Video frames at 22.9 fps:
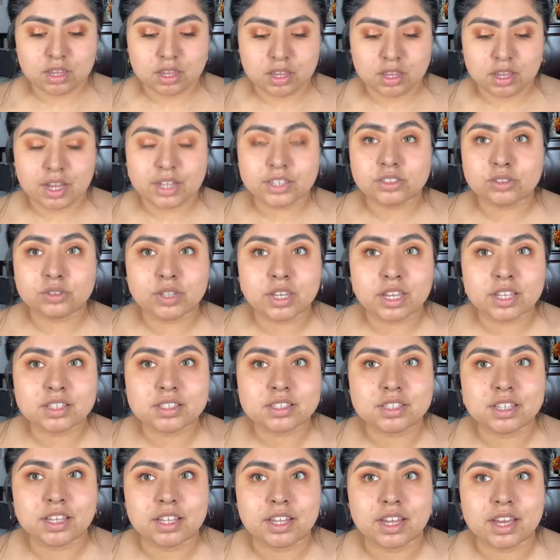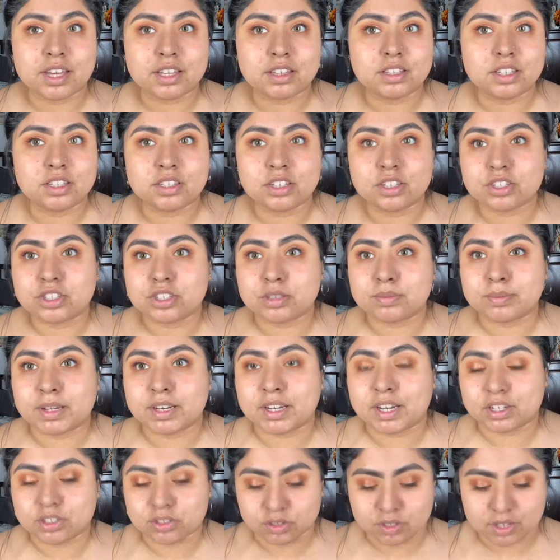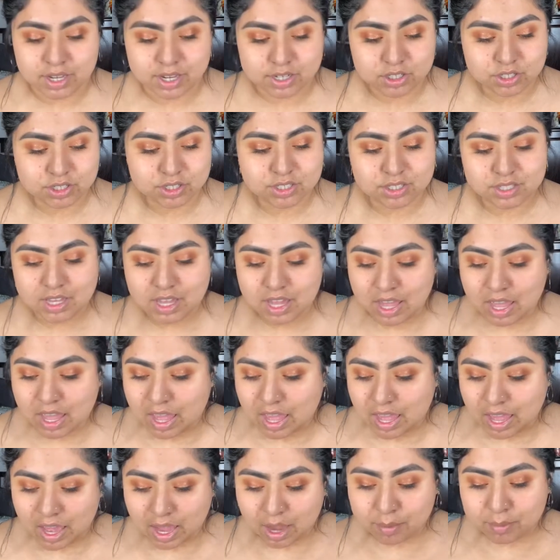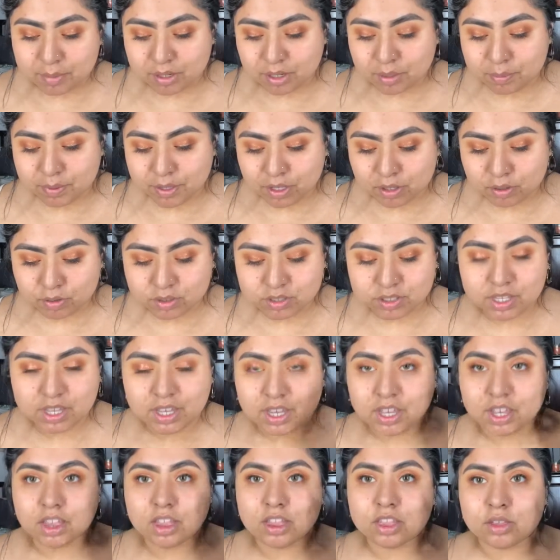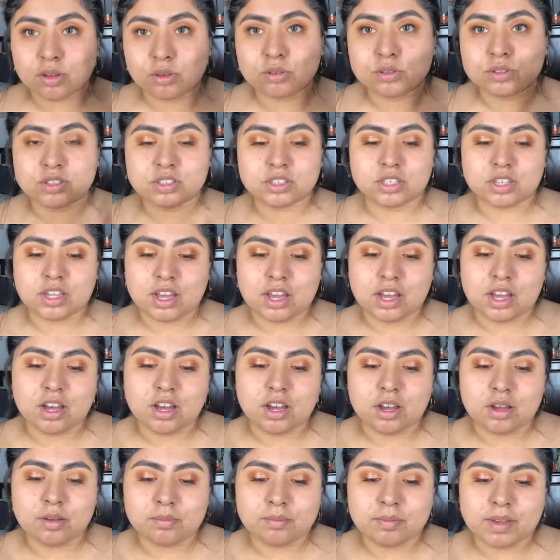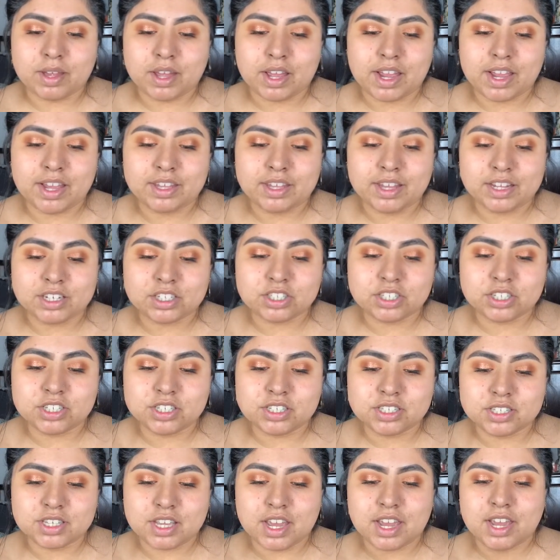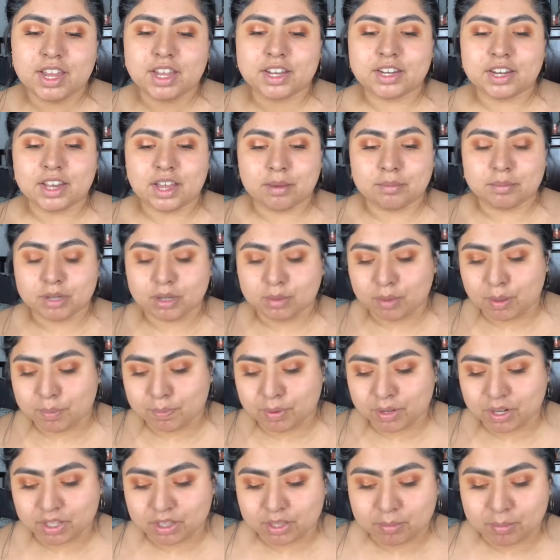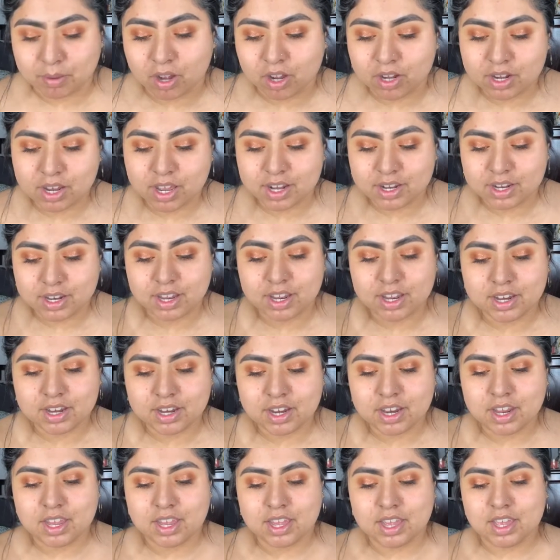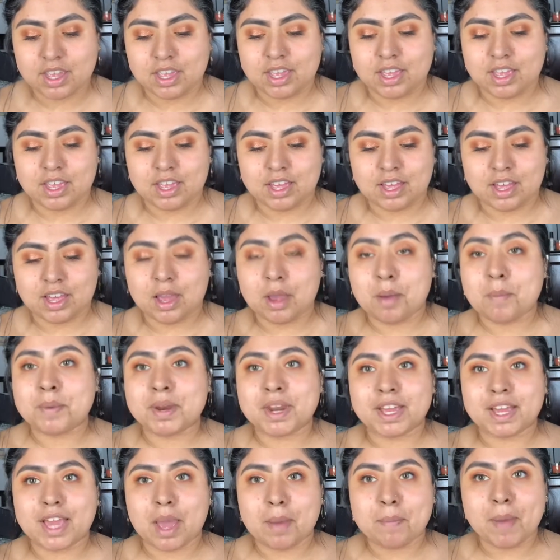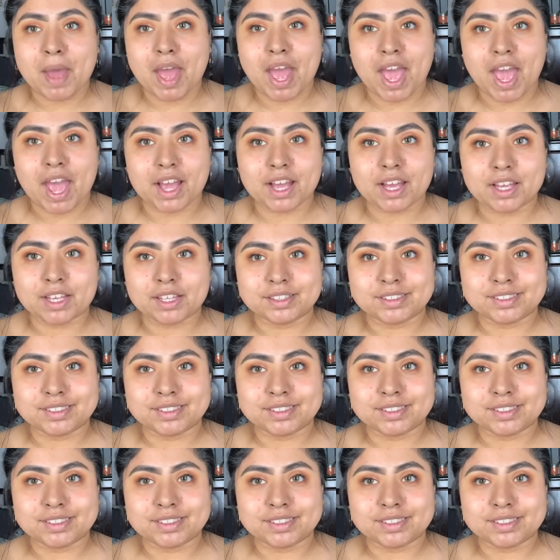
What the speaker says: As you can see, like, these are just my natural lashes. I'm gonna be using those eyelashes, and I'm gonna be putting them on, and then I'm gonna get back.